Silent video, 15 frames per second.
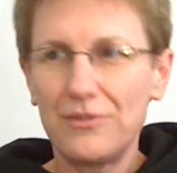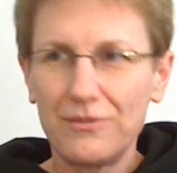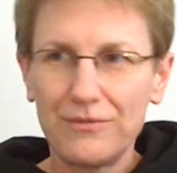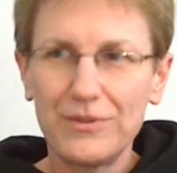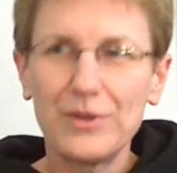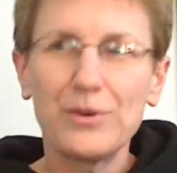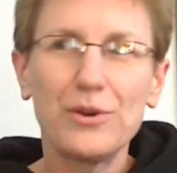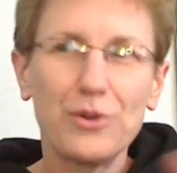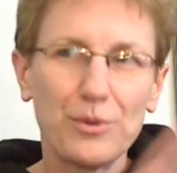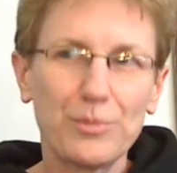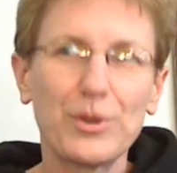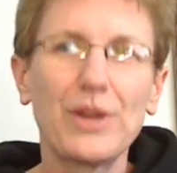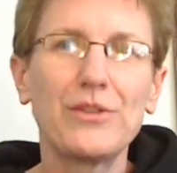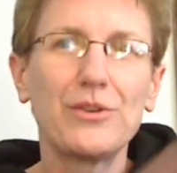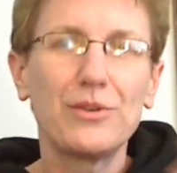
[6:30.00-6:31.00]
Vera, her
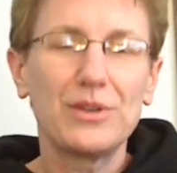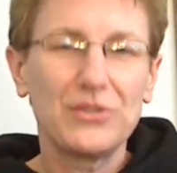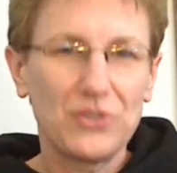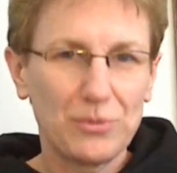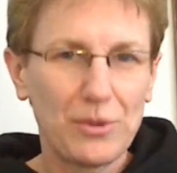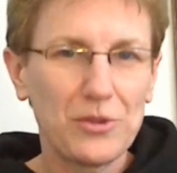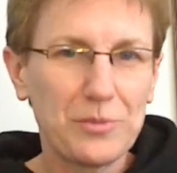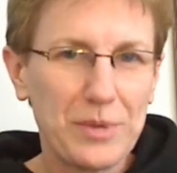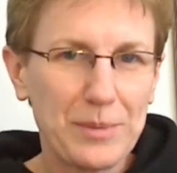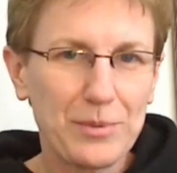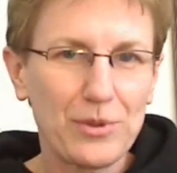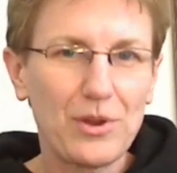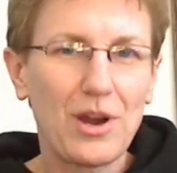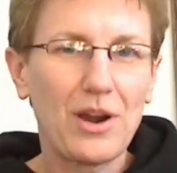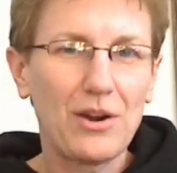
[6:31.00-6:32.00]
brother, and some other
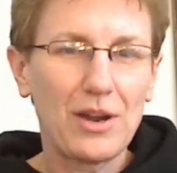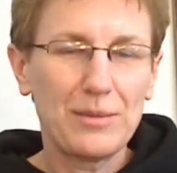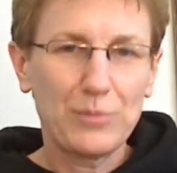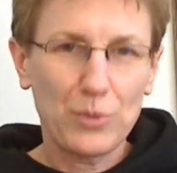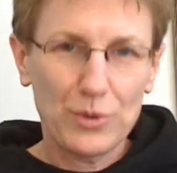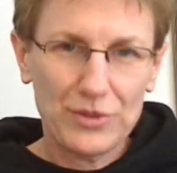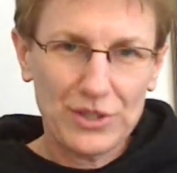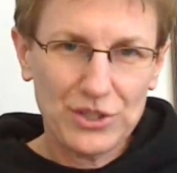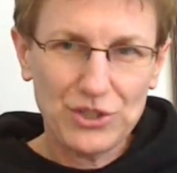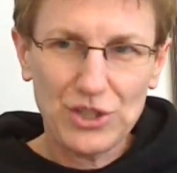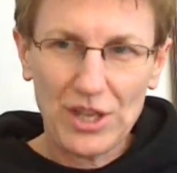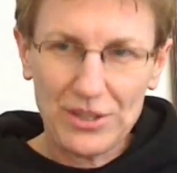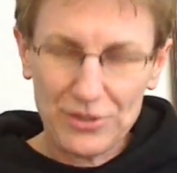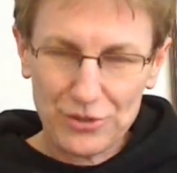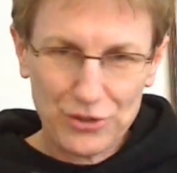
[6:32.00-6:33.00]
people are on board this
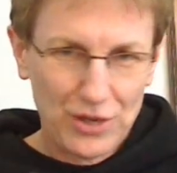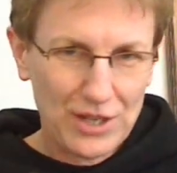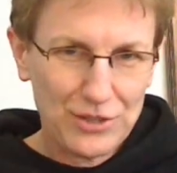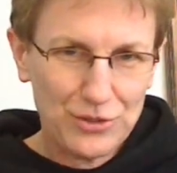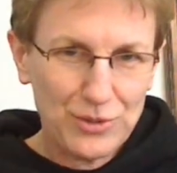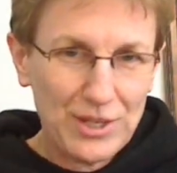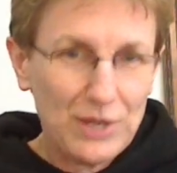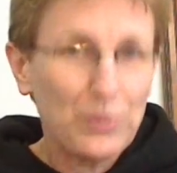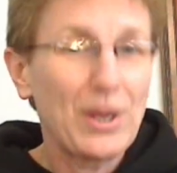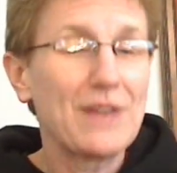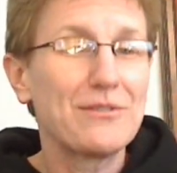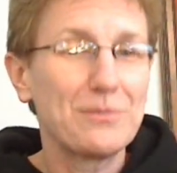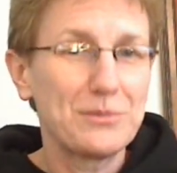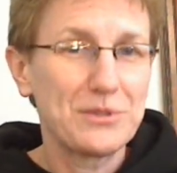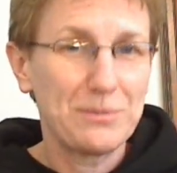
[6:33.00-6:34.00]
jet. They're trying to get away
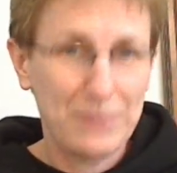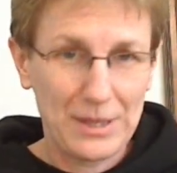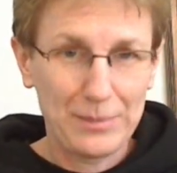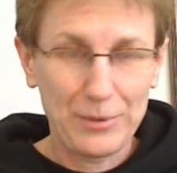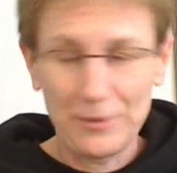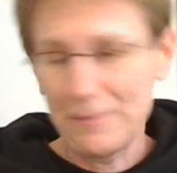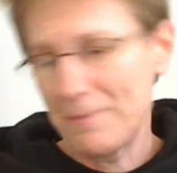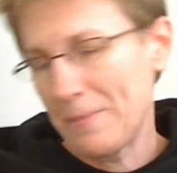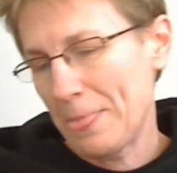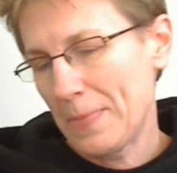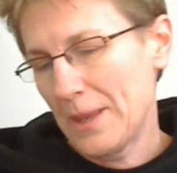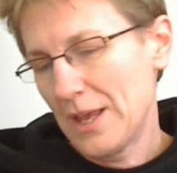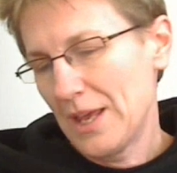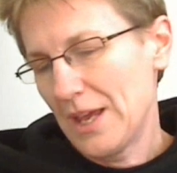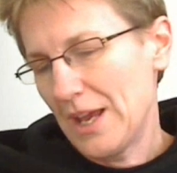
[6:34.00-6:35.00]
from some people.
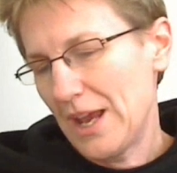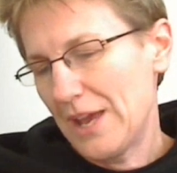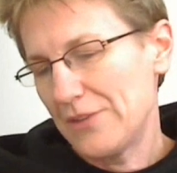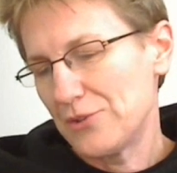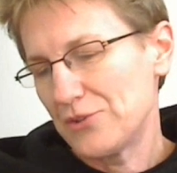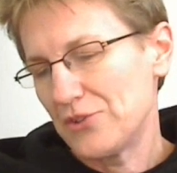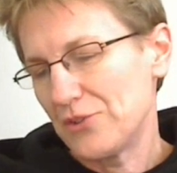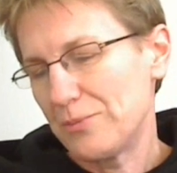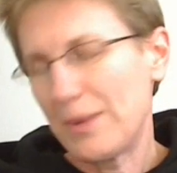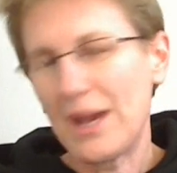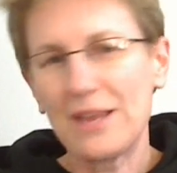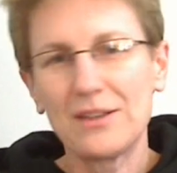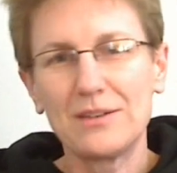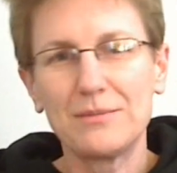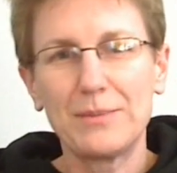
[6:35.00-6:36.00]
And there's this
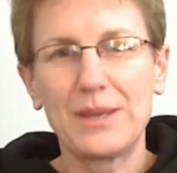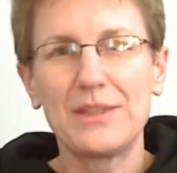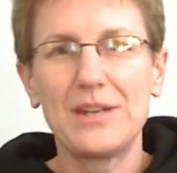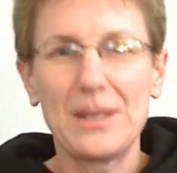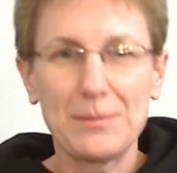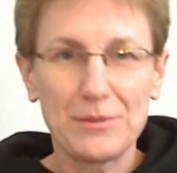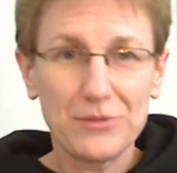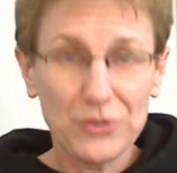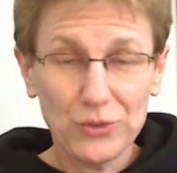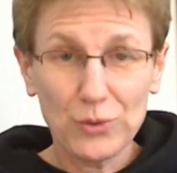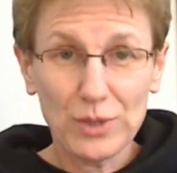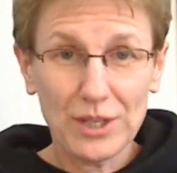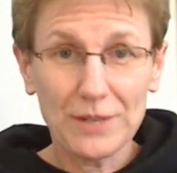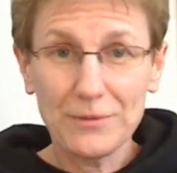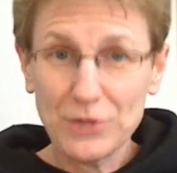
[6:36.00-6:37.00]
pilot by the name of
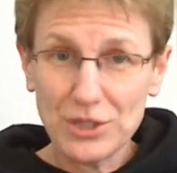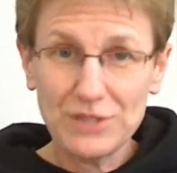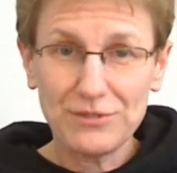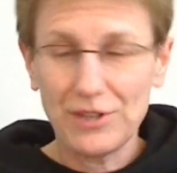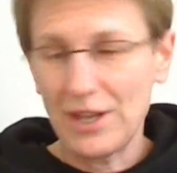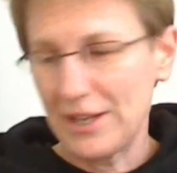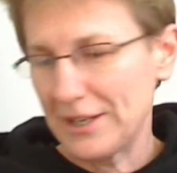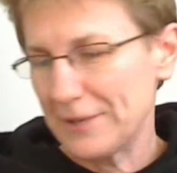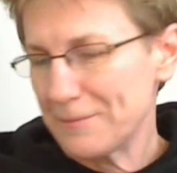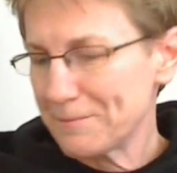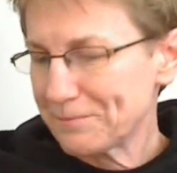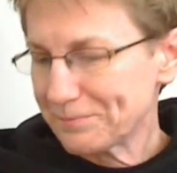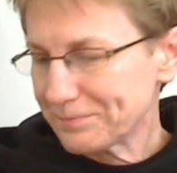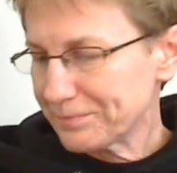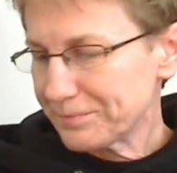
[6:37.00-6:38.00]
Sula. She's flying it.
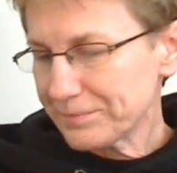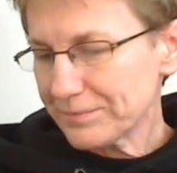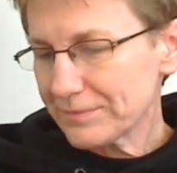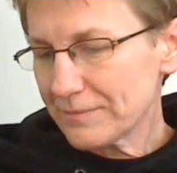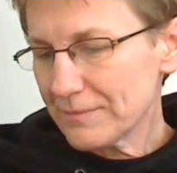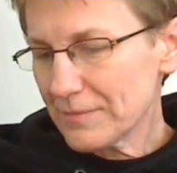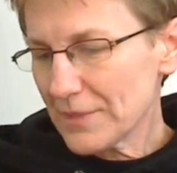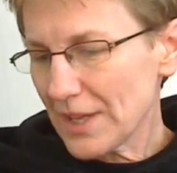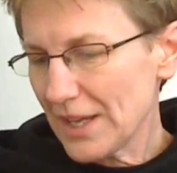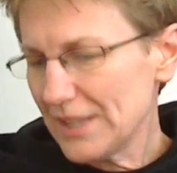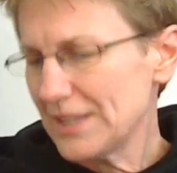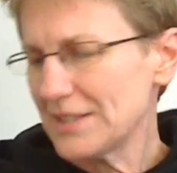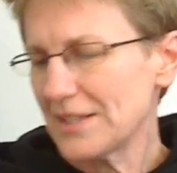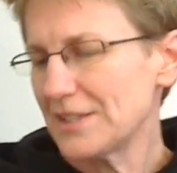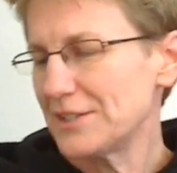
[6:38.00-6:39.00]

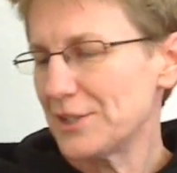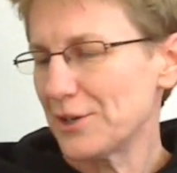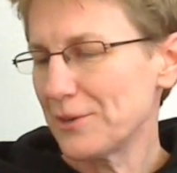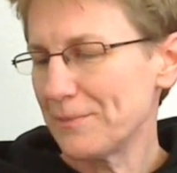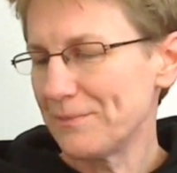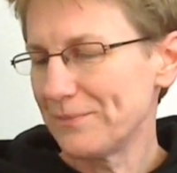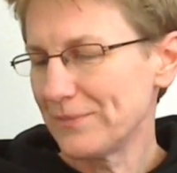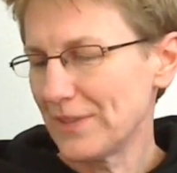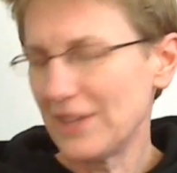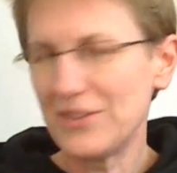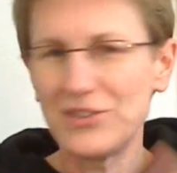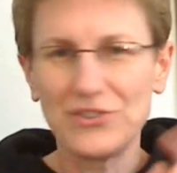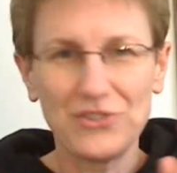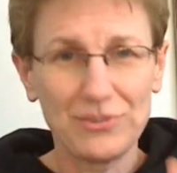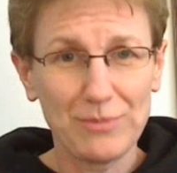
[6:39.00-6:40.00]
And it says here, and
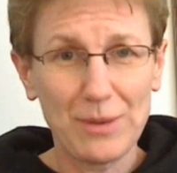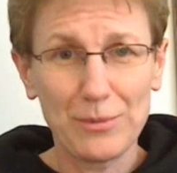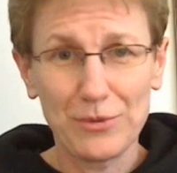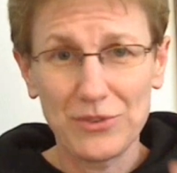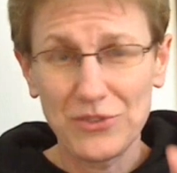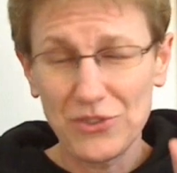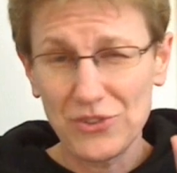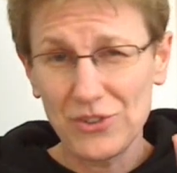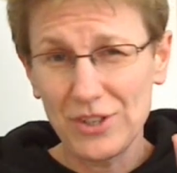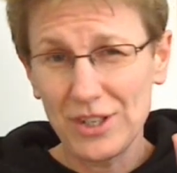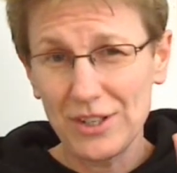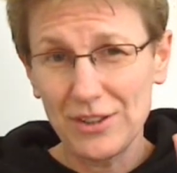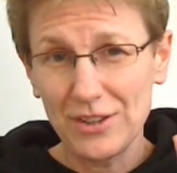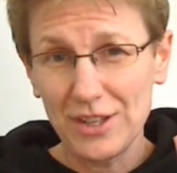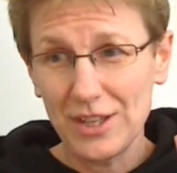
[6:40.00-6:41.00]
this is, remember, this is
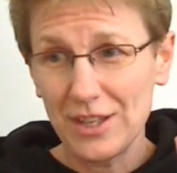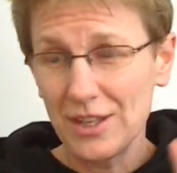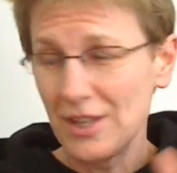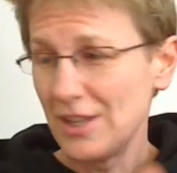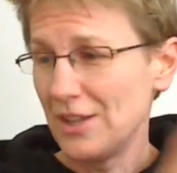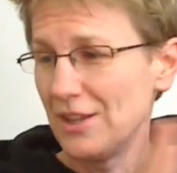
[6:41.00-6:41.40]
in the,